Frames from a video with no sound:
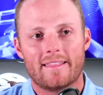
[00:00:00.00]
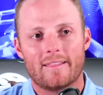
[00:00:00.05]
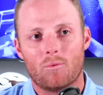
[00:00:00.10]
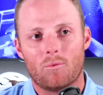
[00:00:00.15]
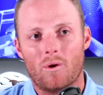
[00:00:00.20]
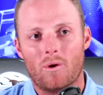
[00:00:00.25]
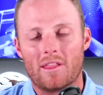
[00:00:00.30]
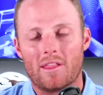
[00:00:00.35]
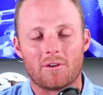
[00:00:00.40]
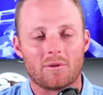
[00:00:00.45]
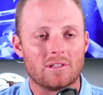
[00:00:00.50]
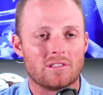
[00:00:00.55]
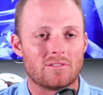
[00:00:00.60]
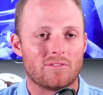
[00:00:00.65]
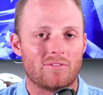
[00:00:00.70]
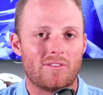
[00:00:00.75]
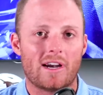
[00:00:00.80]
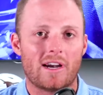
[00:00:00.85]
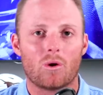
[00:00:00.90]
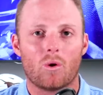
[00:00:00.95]
whether it's
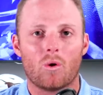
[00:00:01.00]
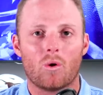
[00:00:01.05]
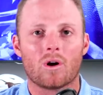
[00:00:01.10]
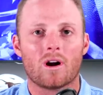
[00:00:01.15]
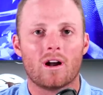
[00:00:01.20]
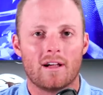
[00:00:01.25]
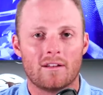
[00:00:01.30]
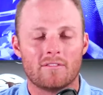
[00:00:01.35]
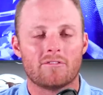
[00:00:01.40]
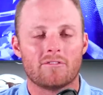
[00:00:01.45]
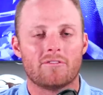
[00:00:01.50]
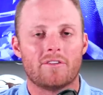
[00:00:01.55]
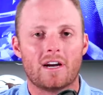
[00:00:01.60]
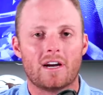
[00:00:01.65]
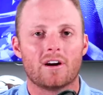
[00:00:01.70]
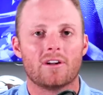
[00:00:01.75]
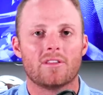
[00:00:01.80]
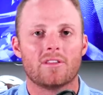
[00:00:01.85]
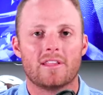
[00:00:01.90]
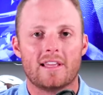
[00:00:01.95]
fair or
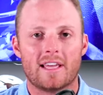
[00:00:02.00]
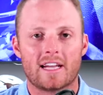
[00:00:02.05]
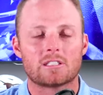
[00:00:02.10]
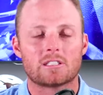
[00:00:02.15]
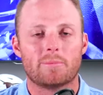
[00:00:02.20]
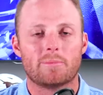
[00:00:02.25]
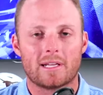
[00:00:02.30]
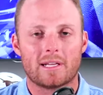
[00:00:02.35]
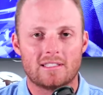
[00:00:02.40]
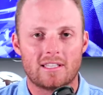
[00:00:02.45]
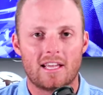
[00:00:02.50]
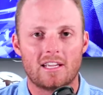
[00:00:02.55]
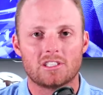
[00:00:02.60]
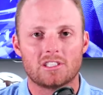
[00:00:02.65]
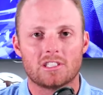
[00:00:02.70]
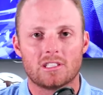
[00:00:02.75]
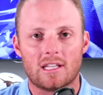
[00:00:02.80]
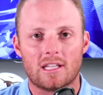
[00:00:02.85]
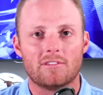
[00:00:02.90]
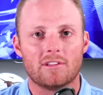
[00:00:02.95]
unfair, the
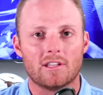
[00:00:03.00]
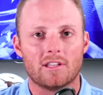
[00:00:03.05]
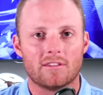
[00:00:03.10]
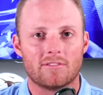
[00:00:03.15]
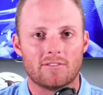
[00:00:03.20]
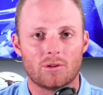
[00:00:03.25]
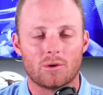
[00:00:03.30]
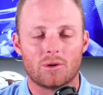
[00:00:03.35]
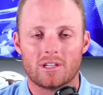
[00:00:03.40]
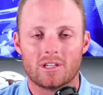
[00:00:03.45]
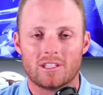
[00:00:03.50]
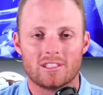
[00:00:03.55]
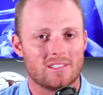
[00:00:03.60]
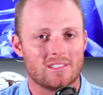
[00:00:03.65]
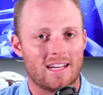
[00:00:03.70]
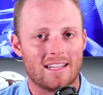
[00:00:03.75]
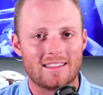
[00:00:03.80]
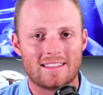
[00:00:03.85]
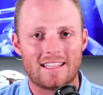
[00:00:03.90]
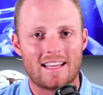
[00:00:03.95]
expectation level at Florida is
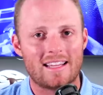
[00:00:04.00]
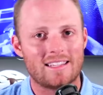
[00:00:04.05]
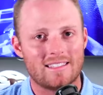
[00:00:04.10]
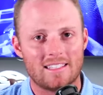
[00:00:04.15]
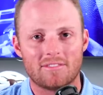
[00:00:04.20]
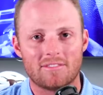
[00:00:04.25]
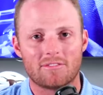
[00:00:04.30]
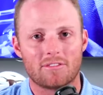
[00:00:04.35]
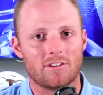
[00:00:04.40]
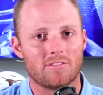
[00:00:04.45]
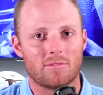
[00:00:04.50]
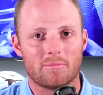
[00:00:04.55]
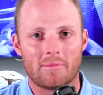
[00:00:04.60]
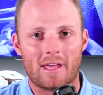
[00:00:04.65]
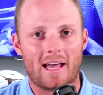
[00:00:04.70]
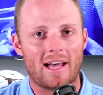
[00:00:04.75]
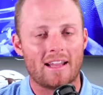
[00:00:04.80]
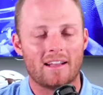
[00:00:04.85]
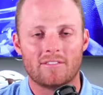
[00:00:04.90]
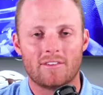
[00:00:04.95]
not that different from
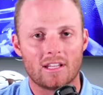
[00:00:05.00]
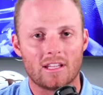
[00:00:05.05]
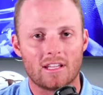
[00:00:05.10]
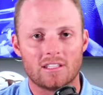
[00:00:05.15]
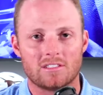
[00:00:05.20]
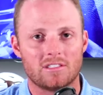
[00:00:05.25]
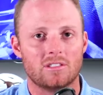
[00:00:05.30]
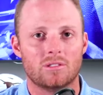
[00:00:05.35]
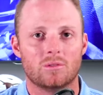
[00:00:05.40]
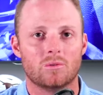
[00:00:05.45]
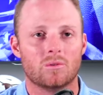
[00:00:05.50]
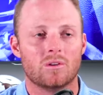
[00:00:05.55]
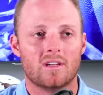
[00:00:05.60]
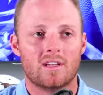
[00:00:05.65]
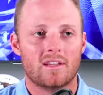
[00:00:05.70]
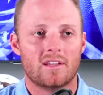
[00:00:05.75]
that of LSU.